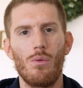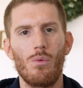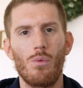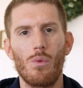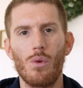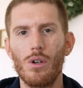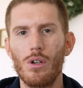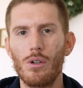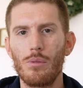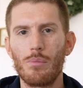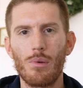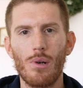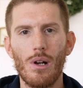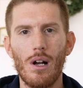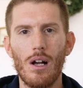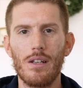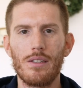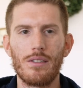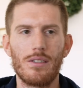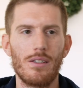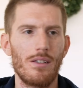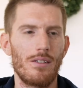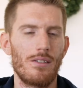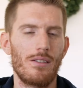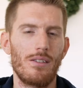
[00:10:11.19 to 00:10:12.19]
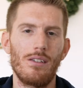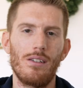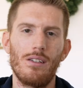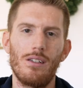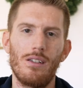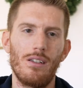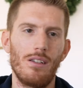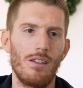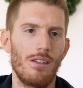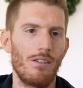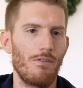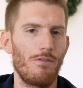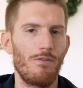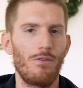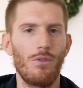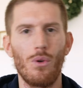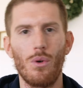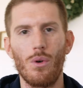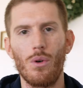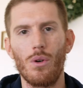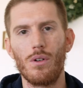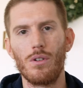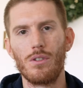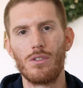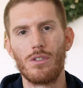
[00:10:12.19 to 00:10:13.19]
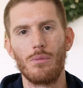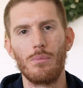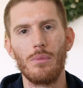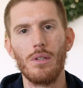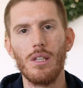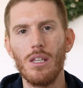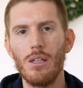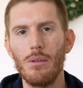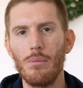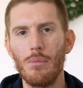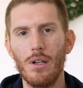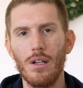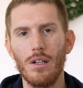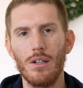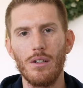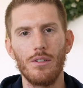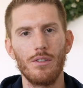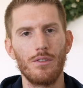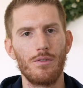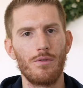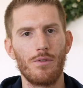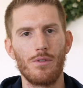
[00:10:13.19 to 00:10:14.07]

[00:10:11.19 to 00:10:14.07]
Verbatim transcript: word processing, for some emails,